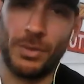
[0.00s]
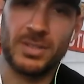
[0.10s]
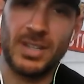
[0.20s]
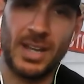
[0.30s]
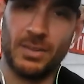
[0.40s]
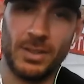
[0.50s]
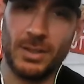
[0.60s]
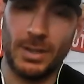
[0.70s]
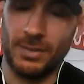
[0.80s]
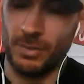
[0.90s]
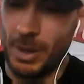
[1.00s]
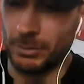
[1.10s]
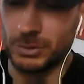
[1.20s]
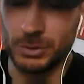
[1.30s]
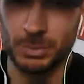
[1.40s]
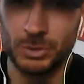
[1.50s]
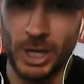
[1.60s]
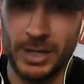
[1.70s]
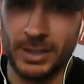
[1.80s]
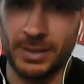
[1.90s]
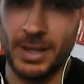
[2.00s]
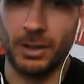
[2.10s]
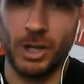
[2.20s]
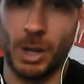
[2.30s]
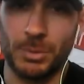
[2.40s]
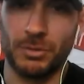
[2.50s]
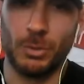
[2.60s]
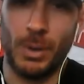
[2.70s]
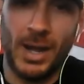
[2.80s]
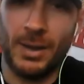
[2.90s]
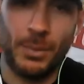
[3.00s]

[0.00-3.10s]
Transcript: were on the side of a mountain doing some training, and the helicopter flew by.